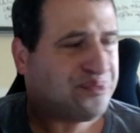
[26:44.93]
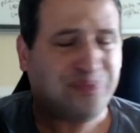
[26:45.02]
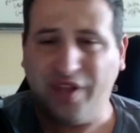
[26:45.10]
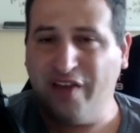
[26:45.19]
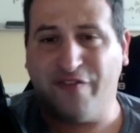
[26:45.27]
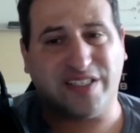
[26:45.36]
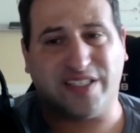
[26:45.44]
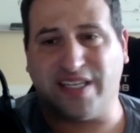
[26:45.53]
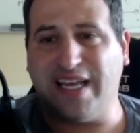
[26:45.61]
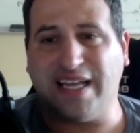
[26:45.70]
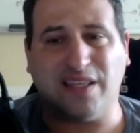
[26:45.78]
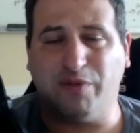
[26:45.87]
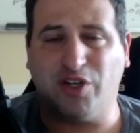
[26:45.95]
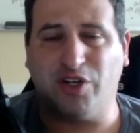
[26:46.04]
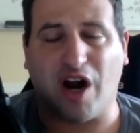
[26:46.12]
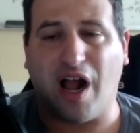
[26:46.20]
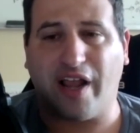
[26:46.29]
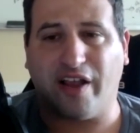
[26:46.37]
If it's to get them to do
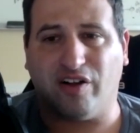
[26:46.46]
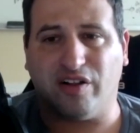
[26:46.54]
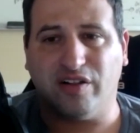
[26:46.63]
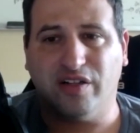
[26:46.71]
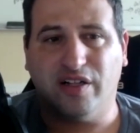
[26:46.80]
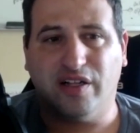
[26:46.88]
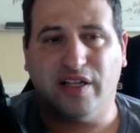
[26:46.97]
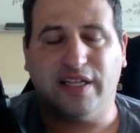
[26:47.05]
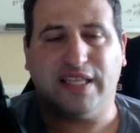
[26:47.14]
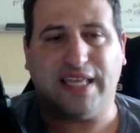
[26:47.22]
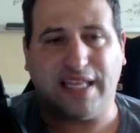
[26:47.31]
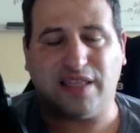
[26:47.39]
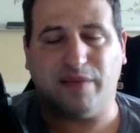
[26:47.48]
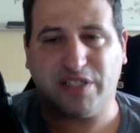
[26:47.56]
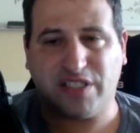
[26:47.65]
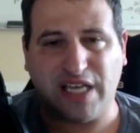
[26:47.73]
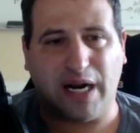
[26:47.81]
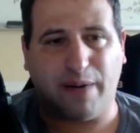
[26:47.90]
a free trial, get
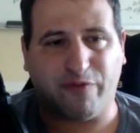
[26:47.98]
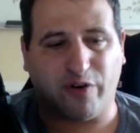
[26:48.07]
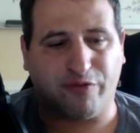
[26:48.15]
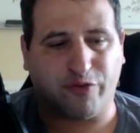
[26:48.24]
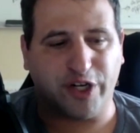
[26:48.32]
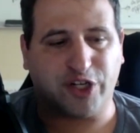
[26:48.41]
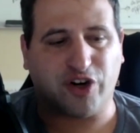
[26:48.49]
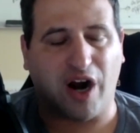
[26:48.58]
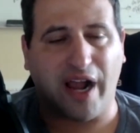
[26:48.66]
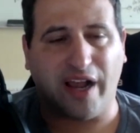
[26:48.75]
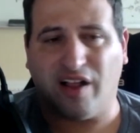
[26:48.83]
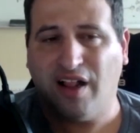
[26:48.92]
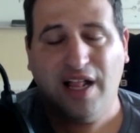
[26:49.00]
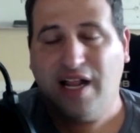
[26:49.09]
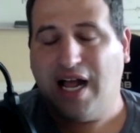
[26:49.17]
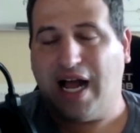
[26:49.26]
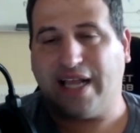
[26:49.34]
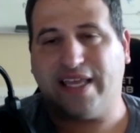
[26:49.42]
them to sign up for a free trial.
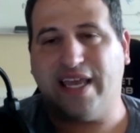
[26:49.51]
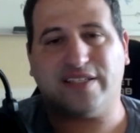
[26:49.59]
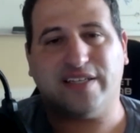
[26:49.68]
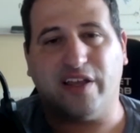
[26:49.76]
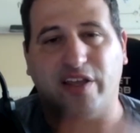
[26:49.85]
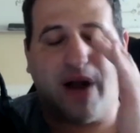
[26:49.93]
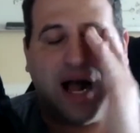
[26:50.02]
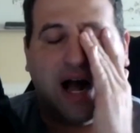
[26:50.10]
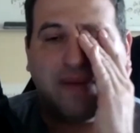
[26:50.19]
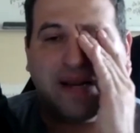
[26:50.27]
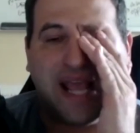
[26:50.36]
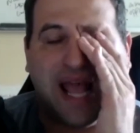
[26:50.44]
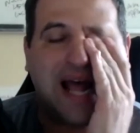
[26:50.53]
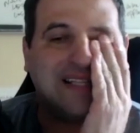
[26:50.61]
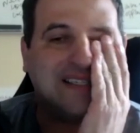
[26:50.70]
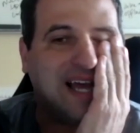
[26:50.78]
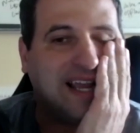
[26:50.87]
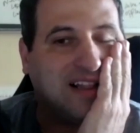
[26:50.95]
I can't tell you how many
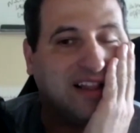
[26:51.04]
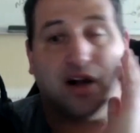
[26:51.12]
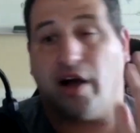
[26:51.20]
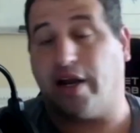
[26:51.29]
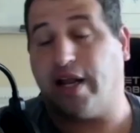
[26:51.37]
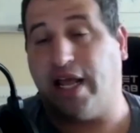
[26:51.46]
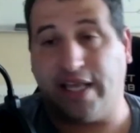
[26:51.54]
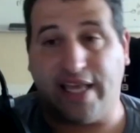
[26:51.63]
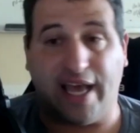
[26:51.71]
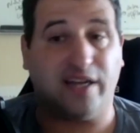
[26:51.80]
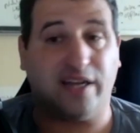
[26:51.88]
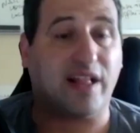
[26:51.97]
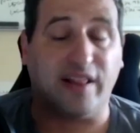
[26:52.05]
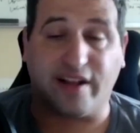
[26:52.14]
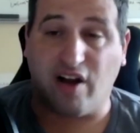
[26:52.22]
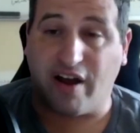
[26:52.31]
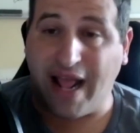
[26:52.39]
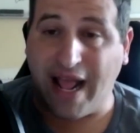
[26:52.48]
ads I click on. And again, to be
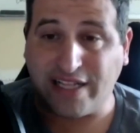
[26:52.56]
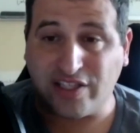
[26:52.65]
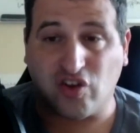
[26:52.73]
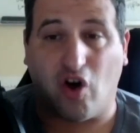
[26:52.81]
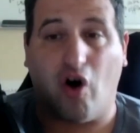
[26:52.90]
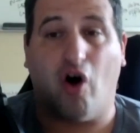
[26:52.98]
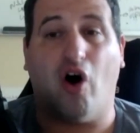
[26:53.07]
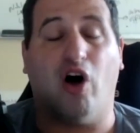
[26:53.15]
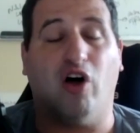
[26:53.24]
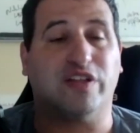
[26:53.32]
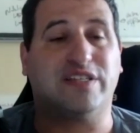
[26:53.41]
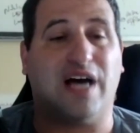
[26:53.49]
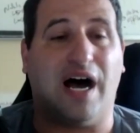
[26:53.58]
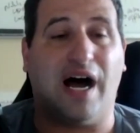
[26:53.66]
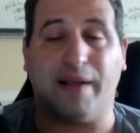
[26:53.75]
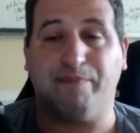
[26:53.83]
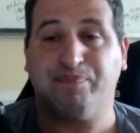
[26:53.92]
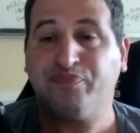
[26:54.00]
clear, I click on ads all the
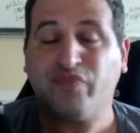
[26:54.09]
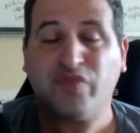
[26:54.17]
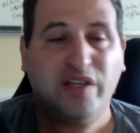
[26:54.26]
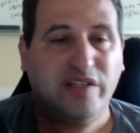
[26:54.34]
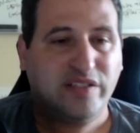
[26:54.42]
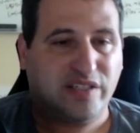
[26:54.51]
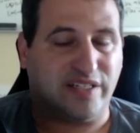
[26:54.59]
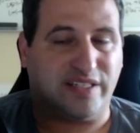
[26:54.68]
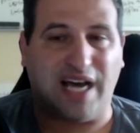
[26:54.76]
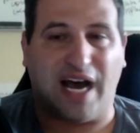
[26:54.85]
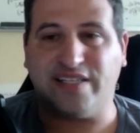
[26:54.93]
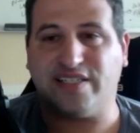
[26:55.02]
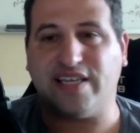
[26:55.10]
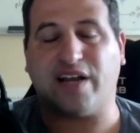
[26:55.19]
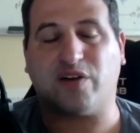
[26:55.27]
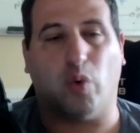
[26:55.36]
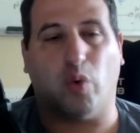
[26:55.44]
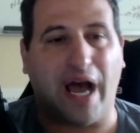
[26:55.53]
time to
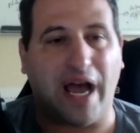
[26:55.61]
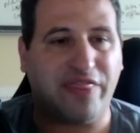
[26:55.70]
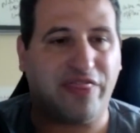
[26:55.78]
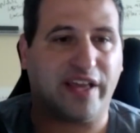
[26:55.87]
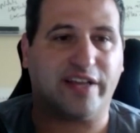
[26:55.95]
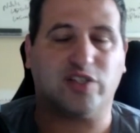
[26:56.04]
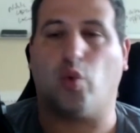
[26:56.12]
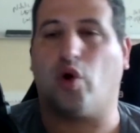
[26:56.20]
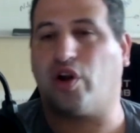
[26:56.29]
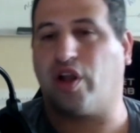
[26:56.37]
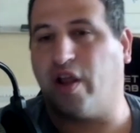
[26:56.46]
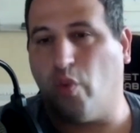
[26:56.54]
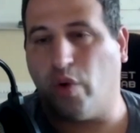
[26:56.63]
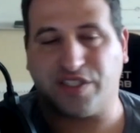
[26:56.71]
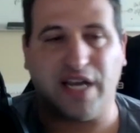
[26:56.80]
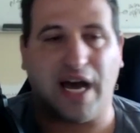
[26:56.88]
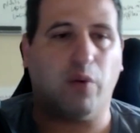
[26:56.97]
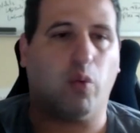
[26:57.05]
dissect what I think is working, what's
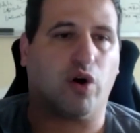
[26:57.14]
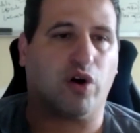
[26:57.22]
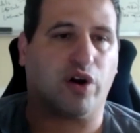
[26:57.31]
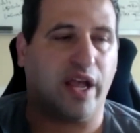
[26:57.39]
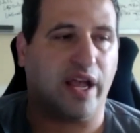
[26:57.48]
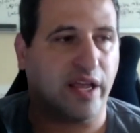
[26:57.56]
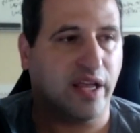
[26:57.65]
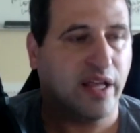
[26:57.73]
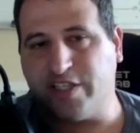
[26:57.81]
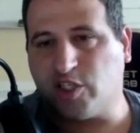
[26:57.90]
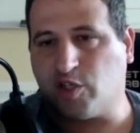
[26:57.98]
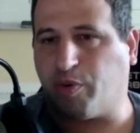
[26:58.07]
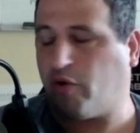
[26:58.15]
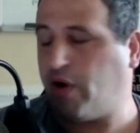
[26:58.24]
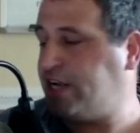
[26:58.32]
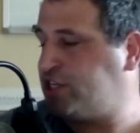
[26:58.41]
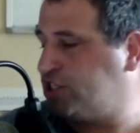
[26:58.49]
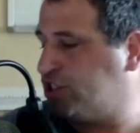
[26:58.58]
not working, for
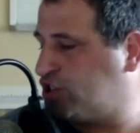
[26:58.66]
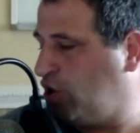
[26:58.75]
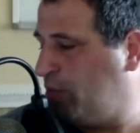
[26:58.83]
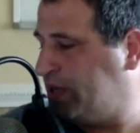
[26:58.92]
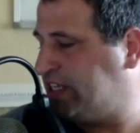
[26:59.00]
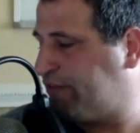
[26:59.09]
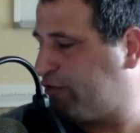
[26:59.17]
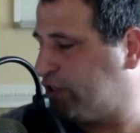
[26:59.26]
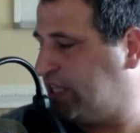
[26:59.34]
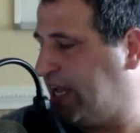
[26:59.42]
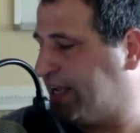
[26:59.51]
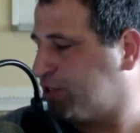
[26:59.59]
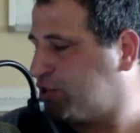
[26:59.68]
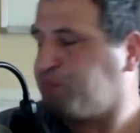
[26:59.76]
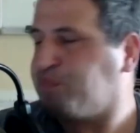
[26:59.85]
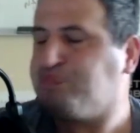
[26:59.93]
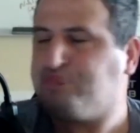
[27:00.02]
inspiration, so many different things.